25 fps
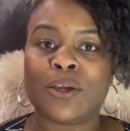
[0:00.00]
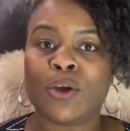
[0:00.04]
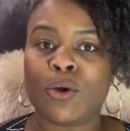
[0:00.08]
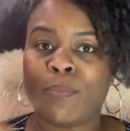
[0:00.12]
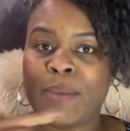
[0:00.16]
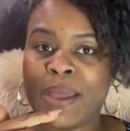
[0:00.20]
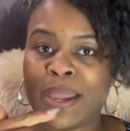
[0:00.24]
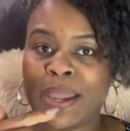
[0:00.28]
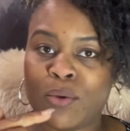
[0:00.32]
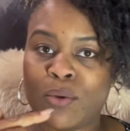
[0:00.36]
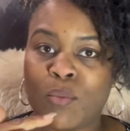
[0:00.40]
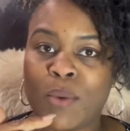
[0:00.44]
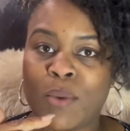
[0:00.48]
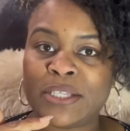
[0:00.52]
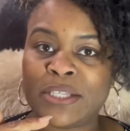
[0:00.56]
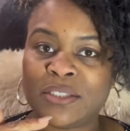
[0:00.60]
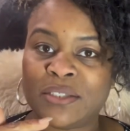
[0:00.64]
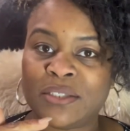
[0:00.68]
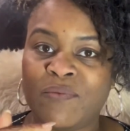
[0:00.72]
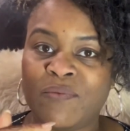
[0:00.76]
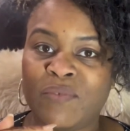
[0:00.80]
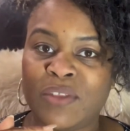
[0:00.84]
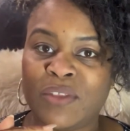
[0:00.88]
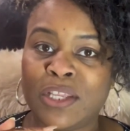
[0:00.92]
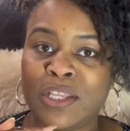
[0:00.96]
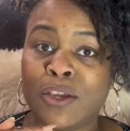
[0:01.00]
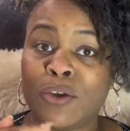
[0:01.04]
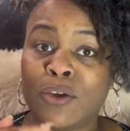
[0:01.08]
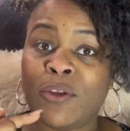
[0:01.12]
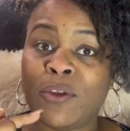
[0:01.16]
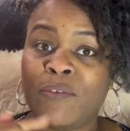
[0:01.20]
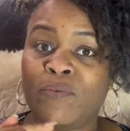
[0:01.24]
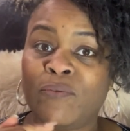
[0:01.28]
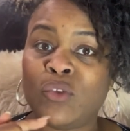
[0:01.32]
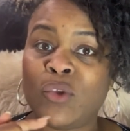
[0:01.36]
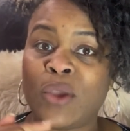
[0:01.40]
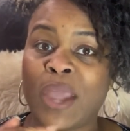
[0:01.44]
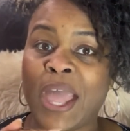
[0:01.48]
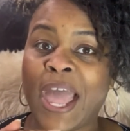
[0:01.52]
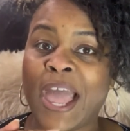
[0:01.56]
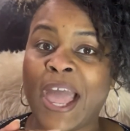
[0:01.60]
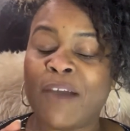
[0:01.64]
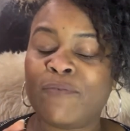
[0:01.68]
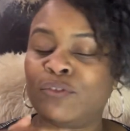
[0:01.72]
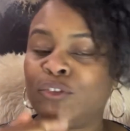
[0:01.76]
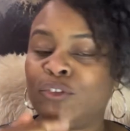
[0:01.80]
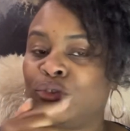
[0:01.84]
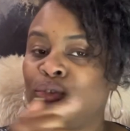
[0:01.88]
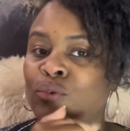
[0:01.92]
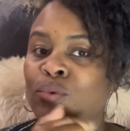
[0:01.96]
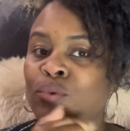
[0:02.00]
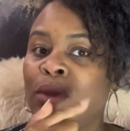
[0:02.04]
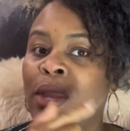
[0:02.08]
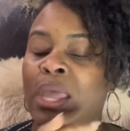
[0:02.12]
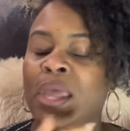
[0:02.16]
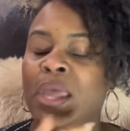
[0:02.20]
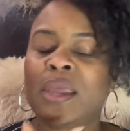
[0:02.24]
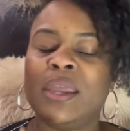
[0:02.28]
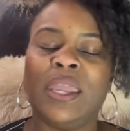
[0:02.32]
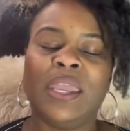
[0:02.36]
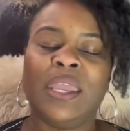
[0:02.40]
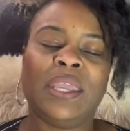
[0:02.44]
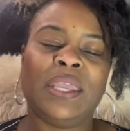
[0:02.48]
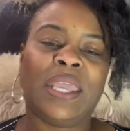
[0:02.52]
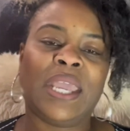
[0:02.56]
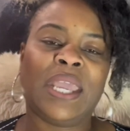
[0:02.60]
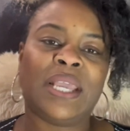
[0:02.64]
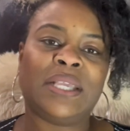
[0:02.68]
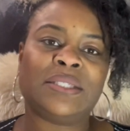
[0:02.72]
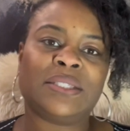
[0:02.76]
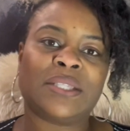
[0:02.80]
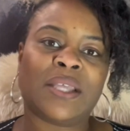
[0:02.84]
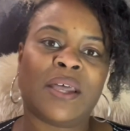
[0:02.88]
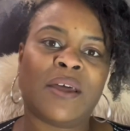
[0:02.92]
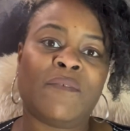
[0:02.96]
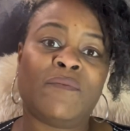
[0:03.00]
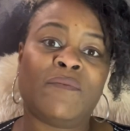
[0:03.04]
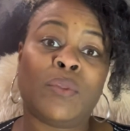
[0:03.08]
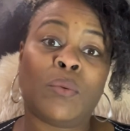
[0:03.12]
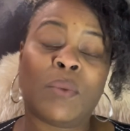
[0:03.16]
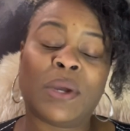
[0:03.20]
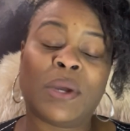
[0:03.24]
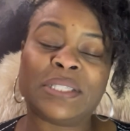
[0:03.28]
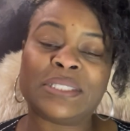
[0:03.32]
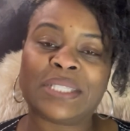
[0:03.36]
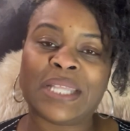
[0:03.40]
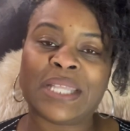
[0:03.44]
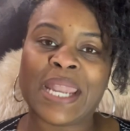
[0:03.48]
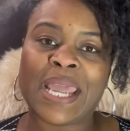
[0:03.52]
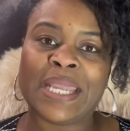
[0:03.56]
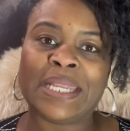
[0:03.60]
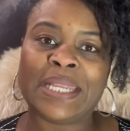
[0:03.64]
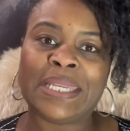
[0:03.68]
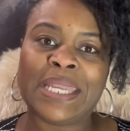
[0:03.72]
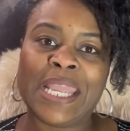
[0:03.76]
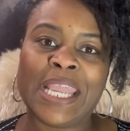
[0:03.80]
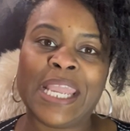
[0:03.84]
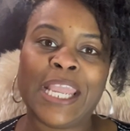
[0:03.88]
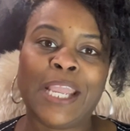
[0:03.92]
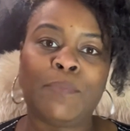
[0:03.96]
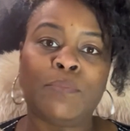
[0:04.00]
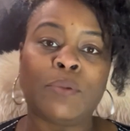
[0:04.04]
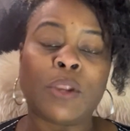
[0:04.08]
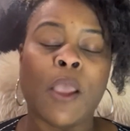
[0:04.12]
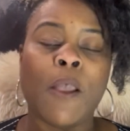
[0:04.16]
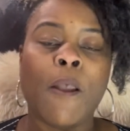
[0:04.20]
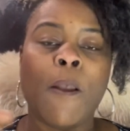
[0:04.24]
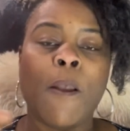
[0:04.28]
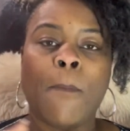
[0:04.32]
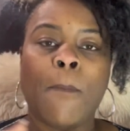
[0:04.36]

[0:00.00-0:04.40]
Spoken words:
Go back and watch the video if you have to, in case of the ones that I named.